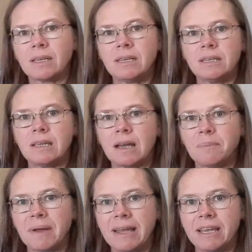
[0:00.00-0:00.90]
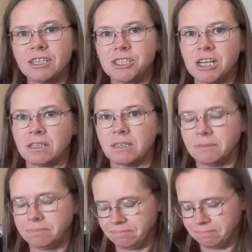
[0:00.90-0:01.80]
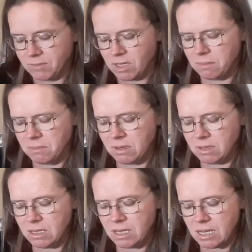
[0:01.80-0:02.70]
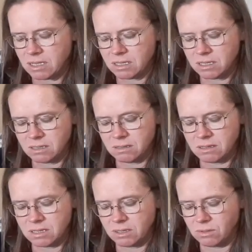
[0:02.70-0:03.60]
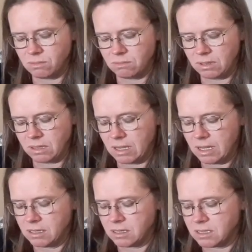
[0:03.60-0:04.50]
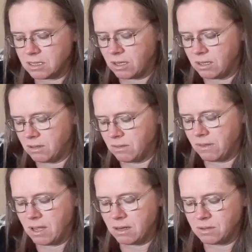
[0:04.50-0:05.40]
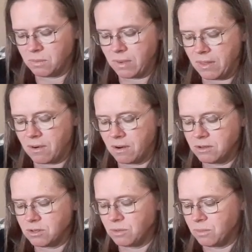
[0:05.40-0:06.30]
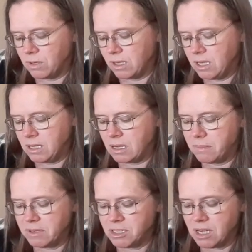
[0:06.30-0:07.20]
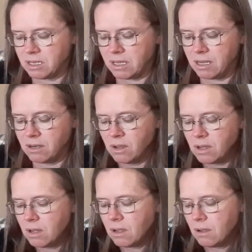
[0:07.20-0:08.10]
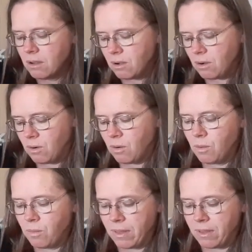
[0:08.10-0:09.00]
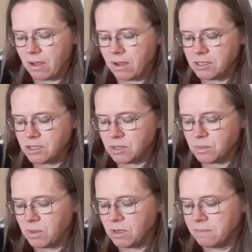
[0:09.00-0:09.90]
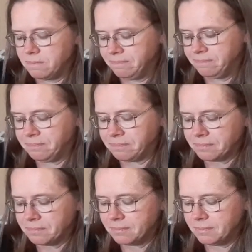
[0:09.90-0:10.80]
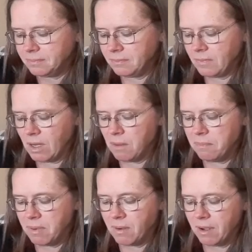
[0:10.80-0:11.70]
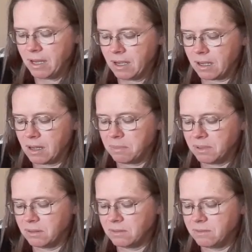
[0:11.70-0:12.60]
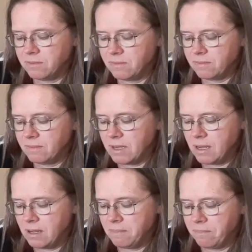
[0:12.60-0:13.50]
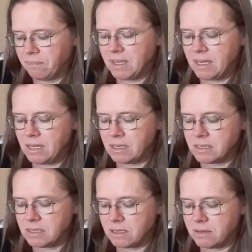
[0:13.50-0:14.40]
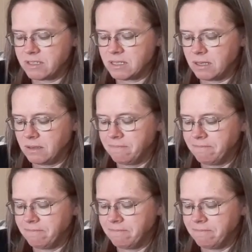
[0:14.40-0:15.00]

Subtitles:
kitting up a chatelaine. I'm yet still undecided on that, whether I do want to kit up a chatelaine or whether I just want to buy a couple of kits that I've seen.